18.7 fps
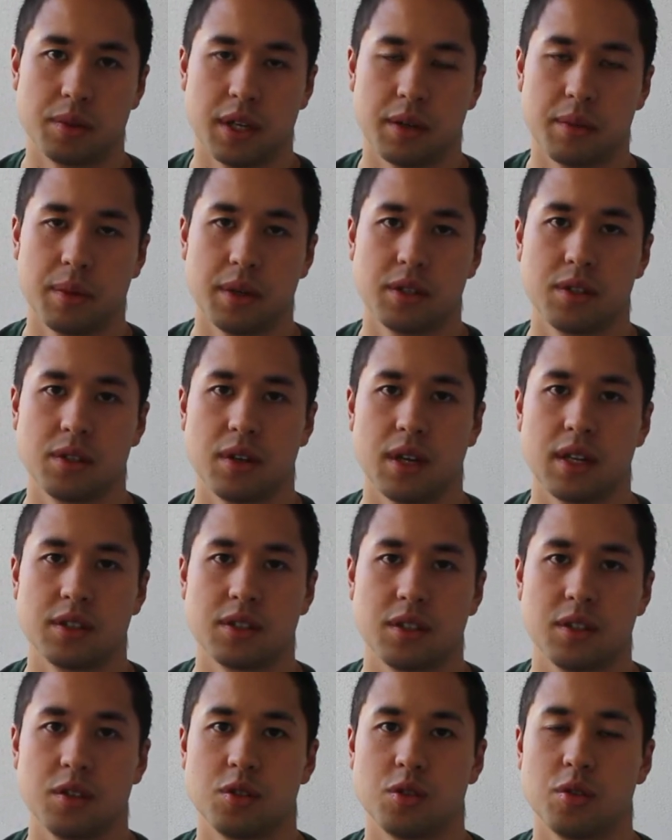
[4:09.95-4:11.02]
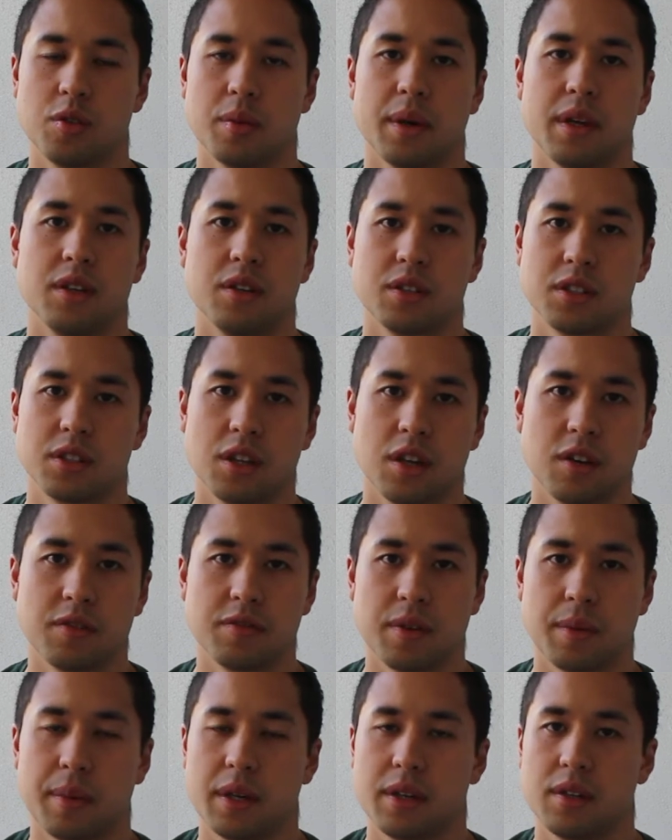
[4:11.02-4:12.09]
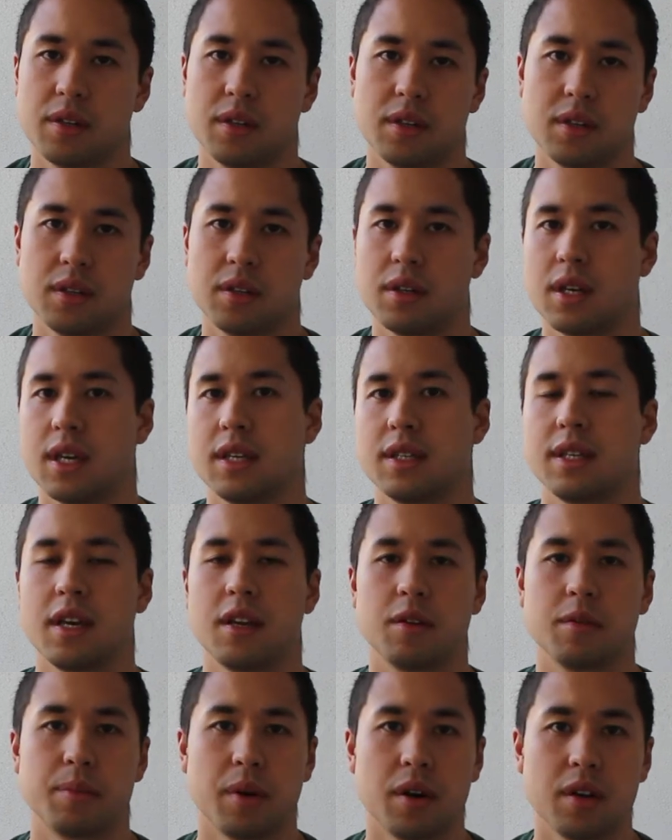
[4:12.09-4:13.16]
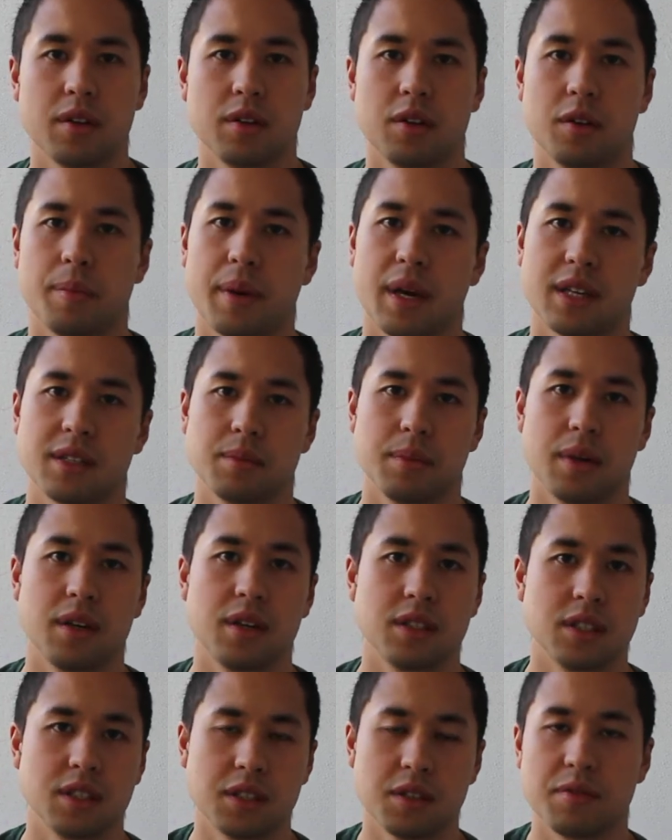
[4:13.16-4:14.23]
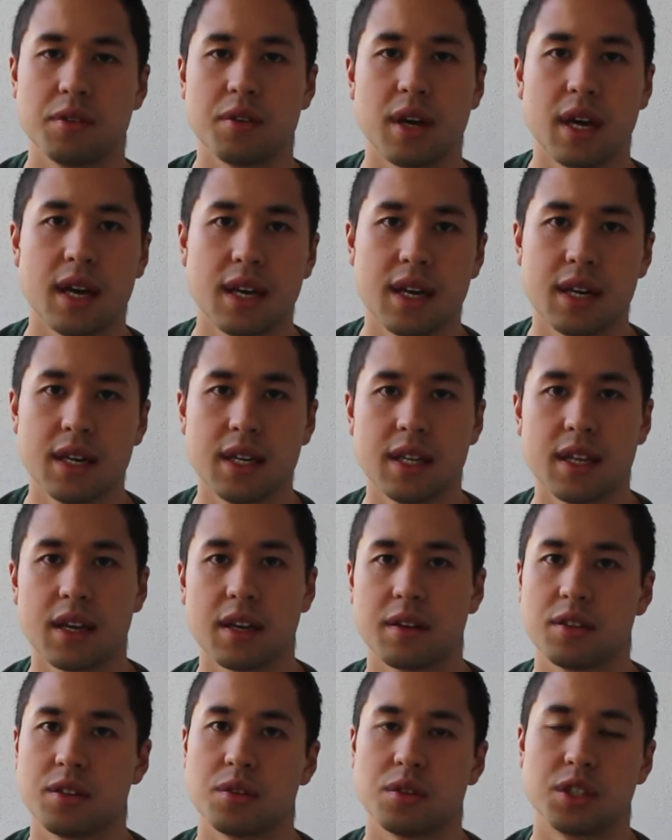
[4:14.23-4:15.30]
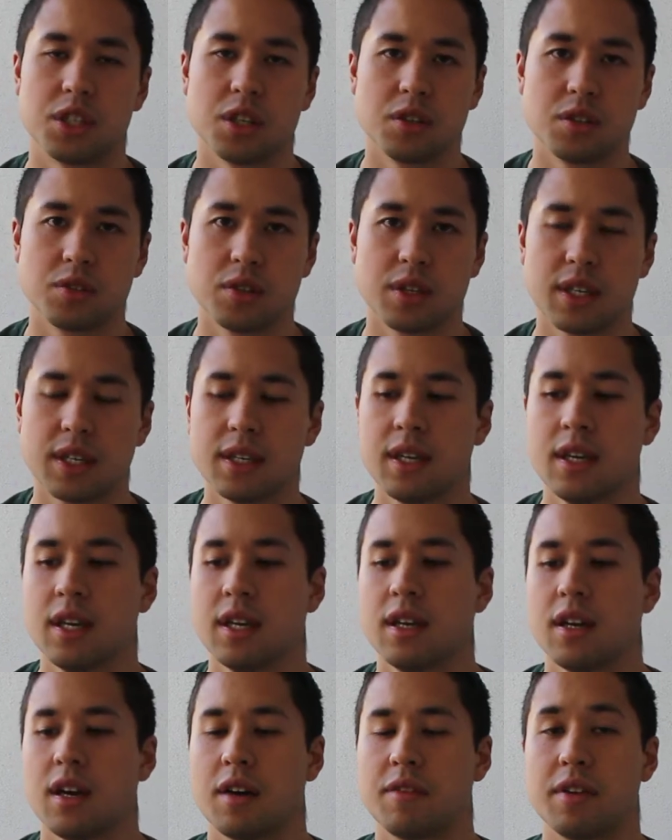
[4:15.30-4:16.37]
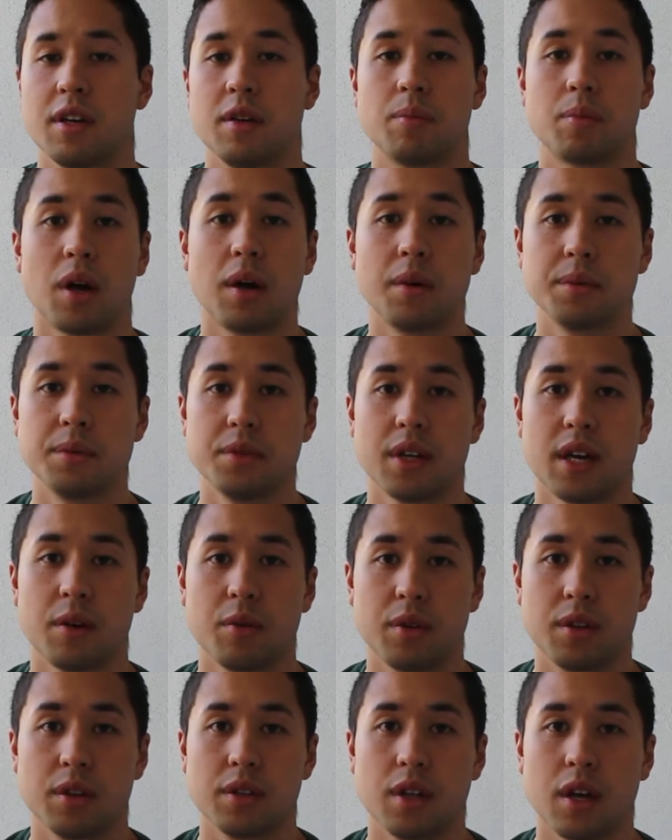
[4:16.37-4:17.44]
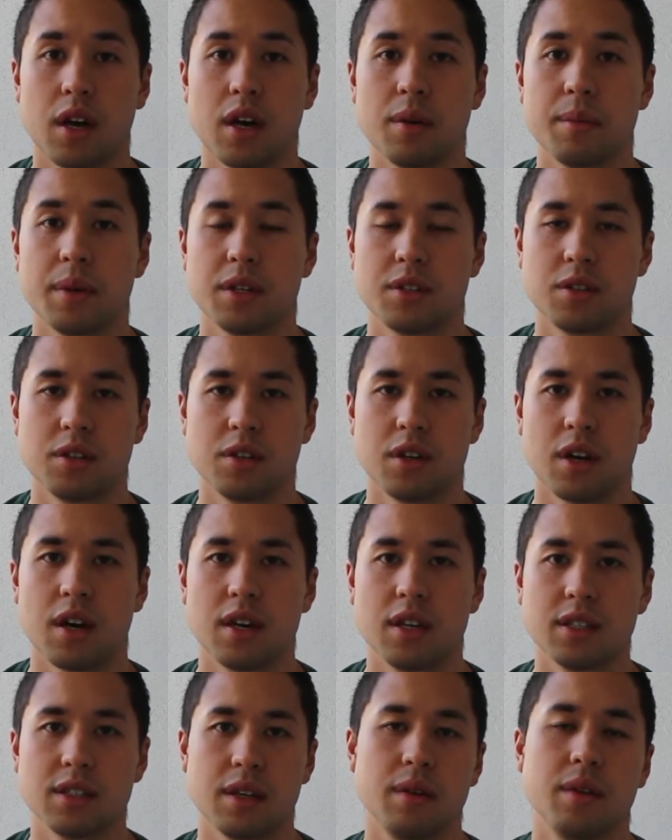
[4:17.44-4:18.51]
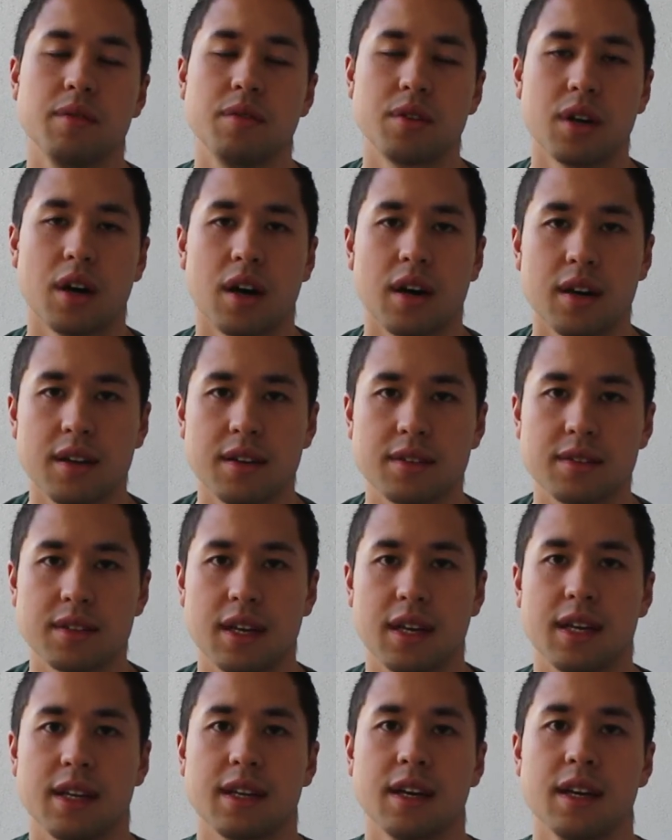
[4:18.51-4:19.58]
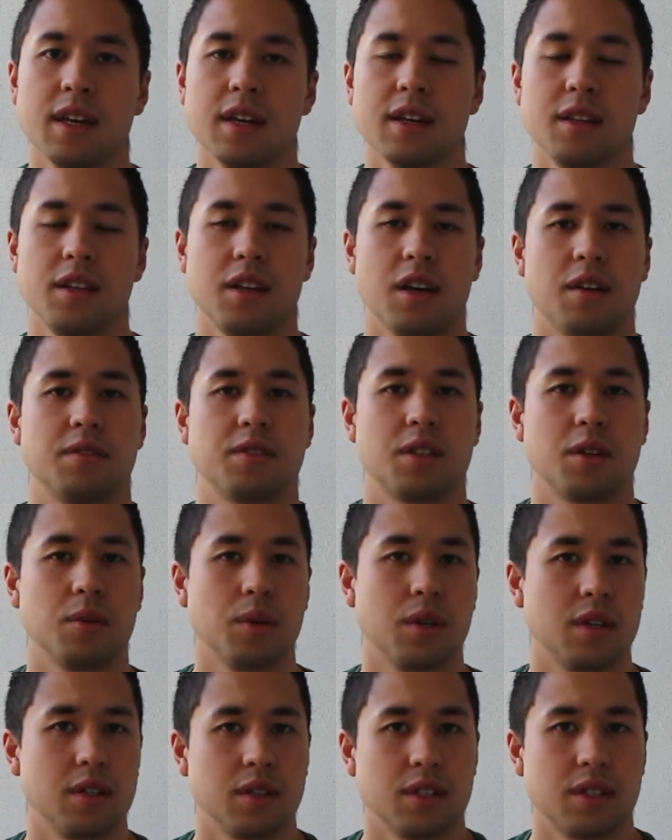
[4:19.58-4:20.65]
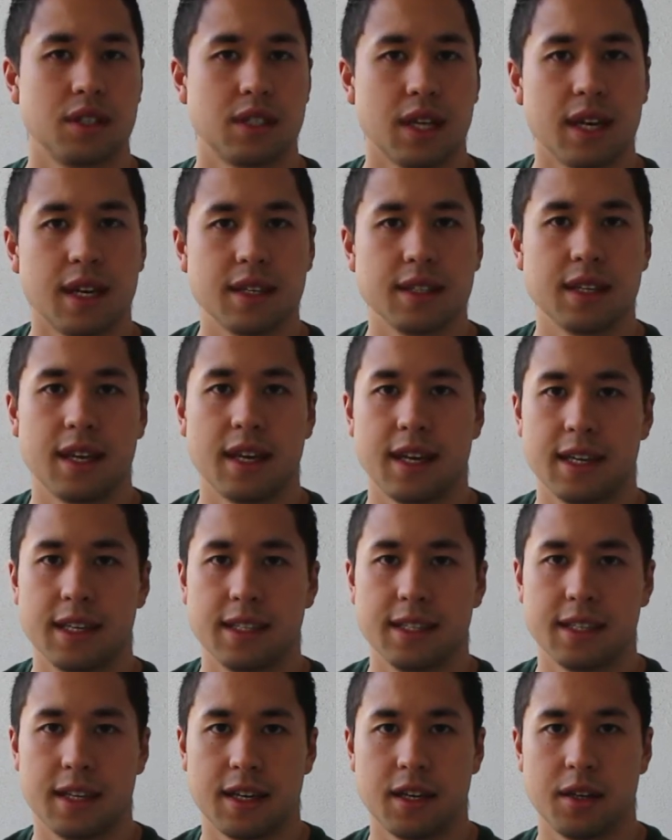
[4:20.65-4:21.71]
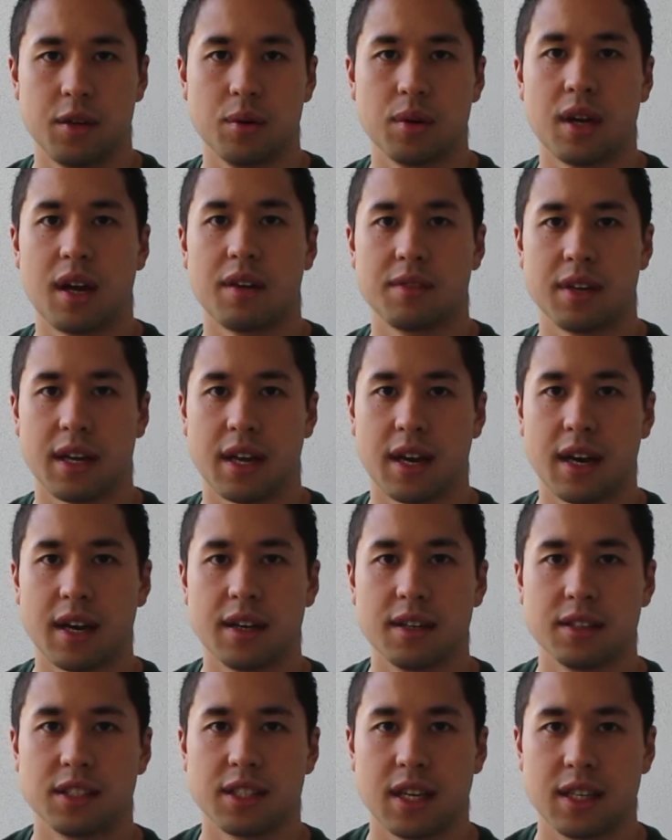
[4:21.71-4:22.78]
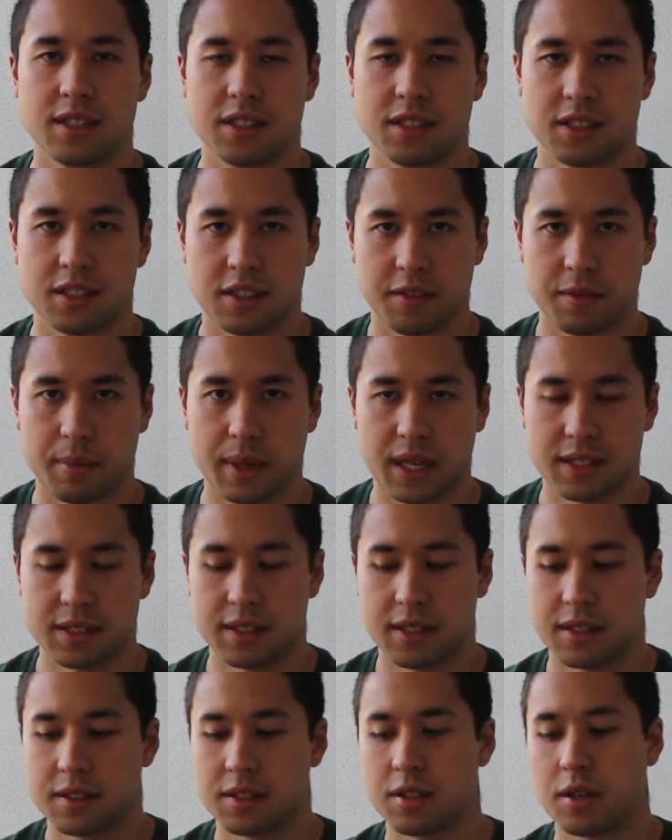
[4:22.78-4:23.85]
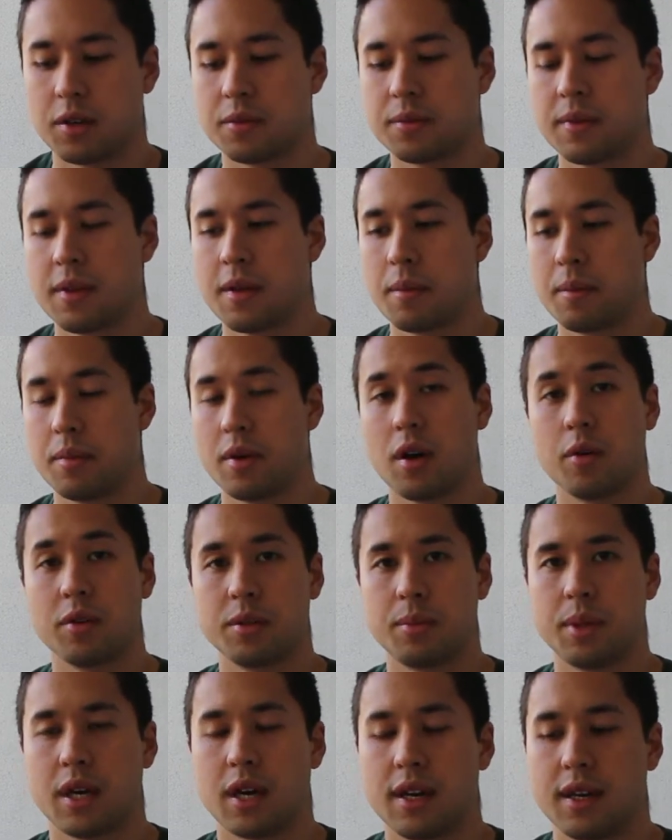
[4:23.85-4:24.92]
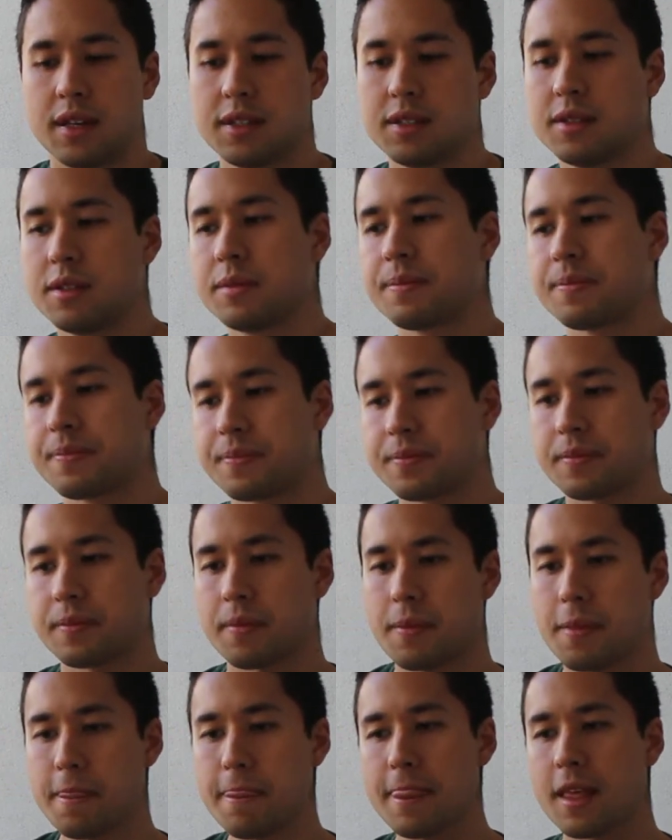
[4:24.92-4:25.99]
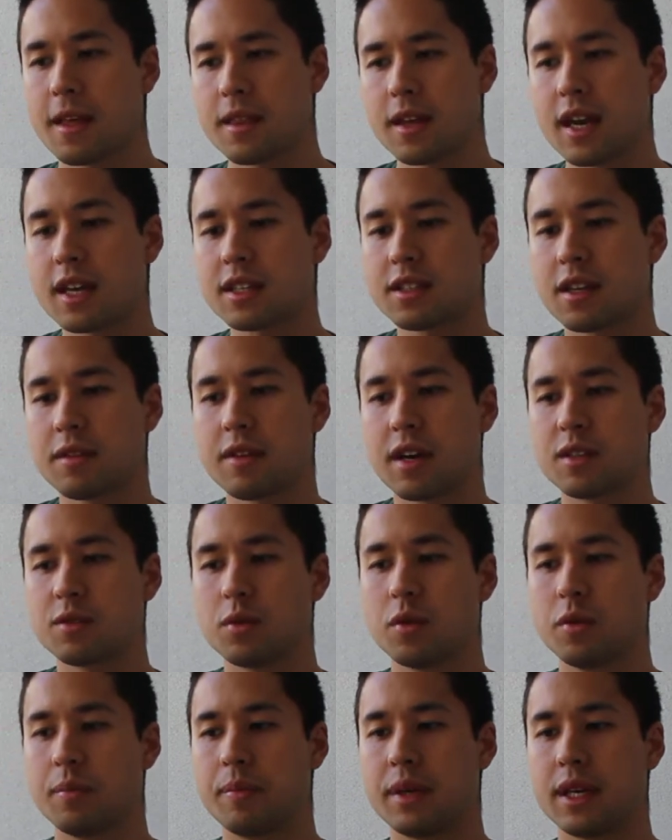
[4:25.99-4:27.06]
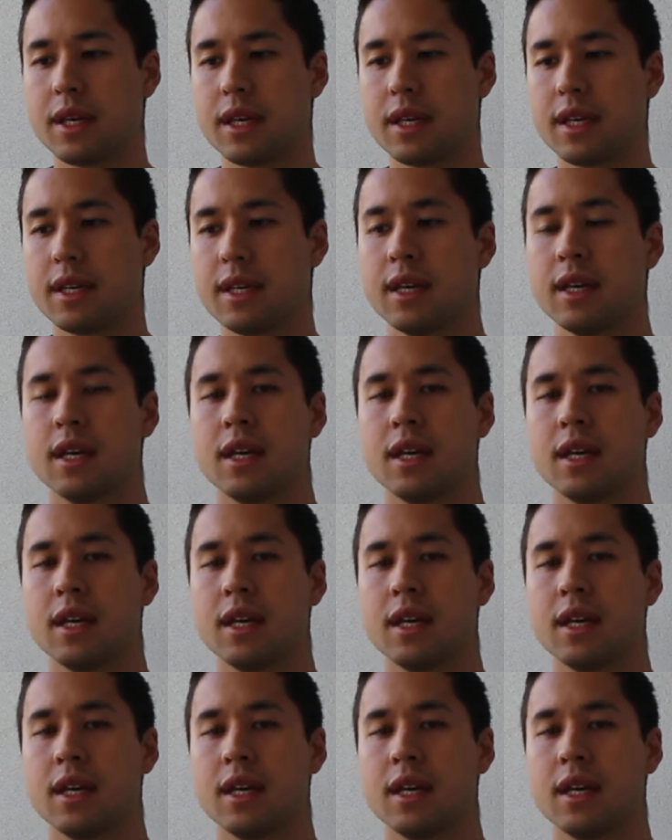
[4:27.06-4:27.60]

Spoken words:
Like, make sure to answer the truth about yourself, about your like date of birth, your past marriages, if you had any, like your children, of any problems you have with the law. Make sure you're honest, and if you're honest, like the officer will understand, and you will have like higher chances of passing. So always be honest. The next advice will be